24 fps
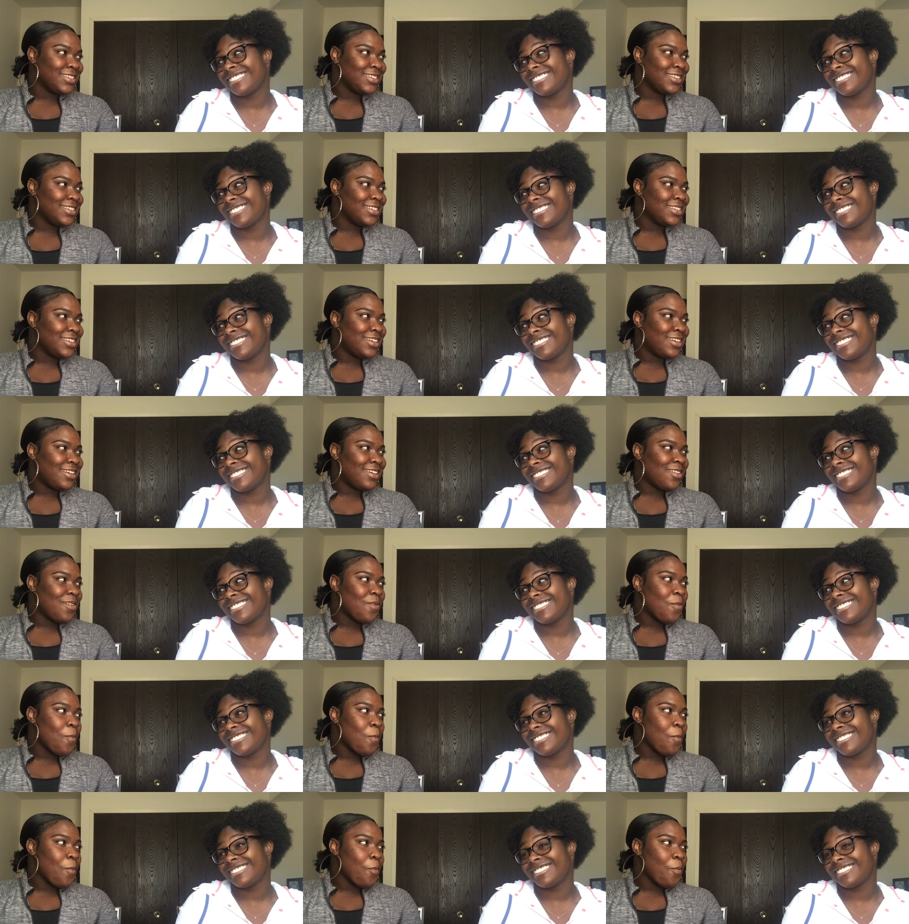
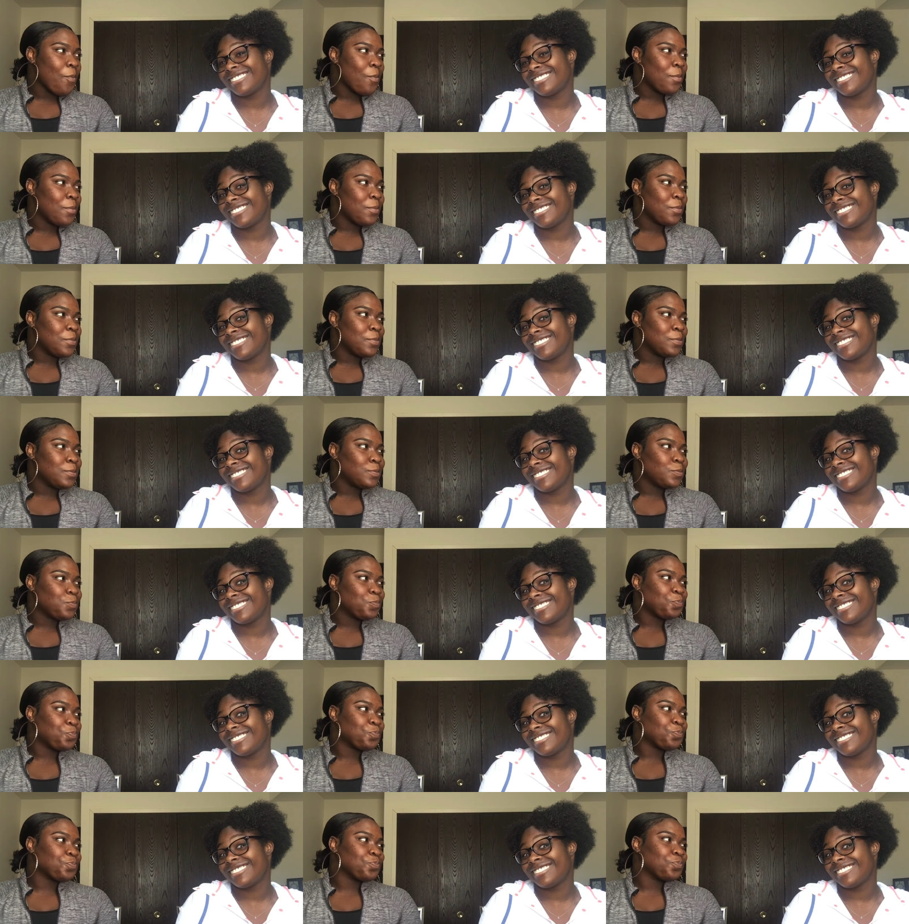
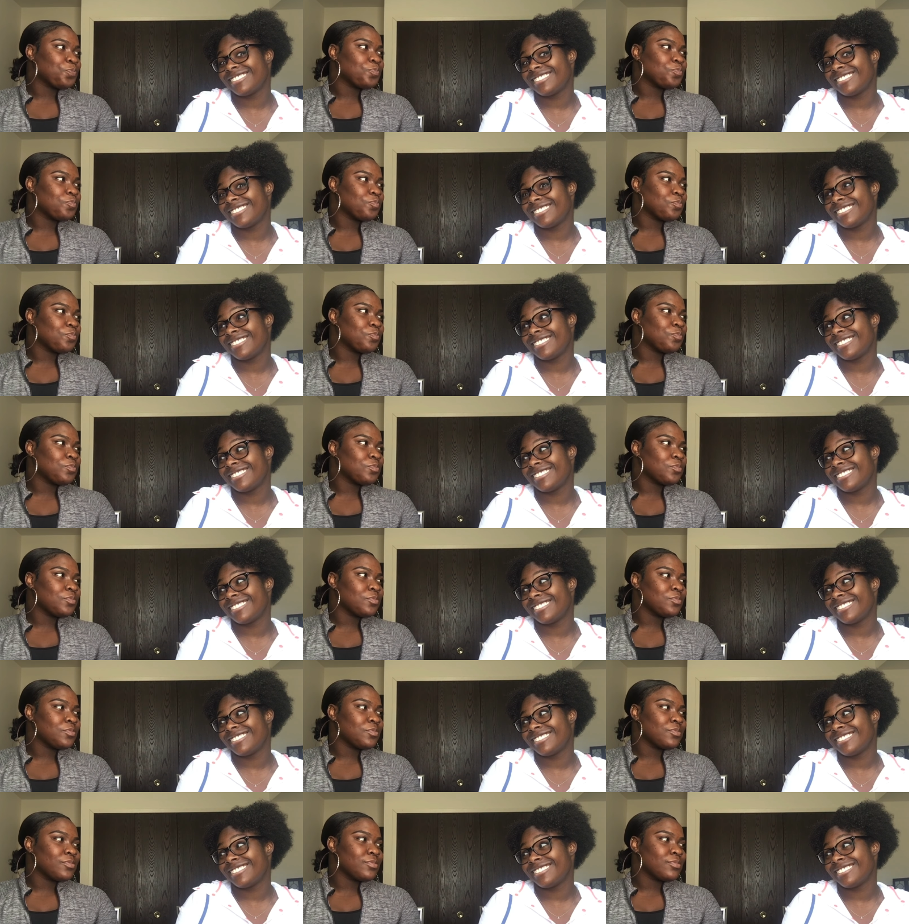
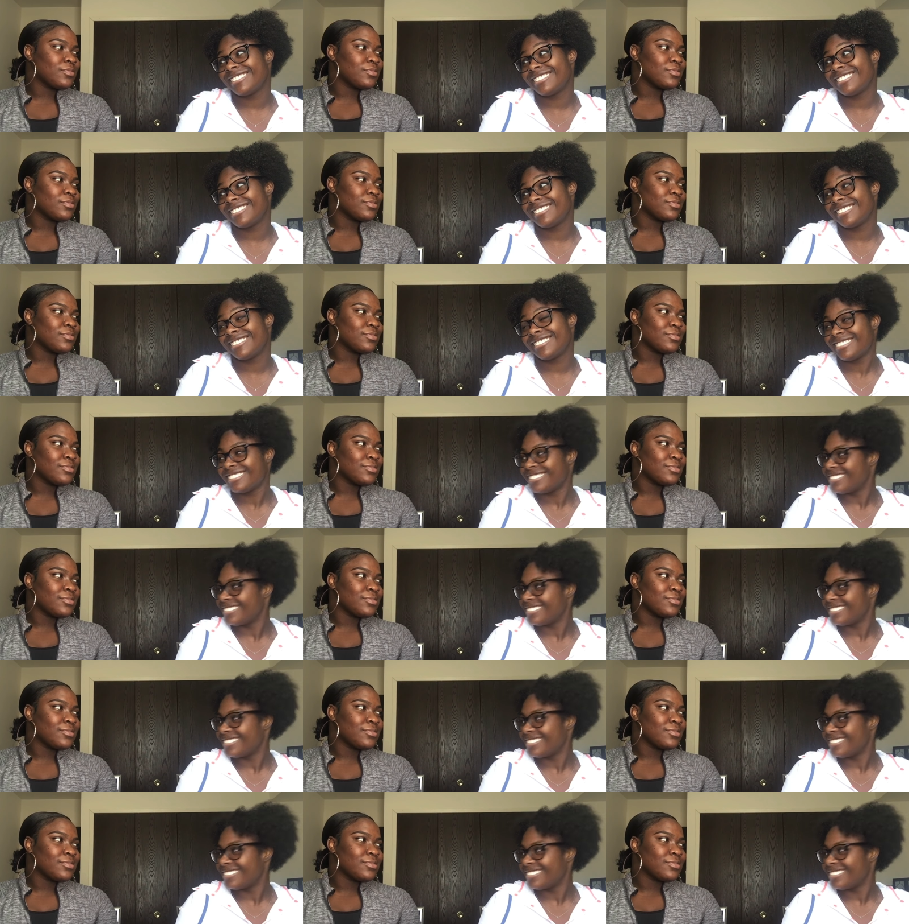[no speech]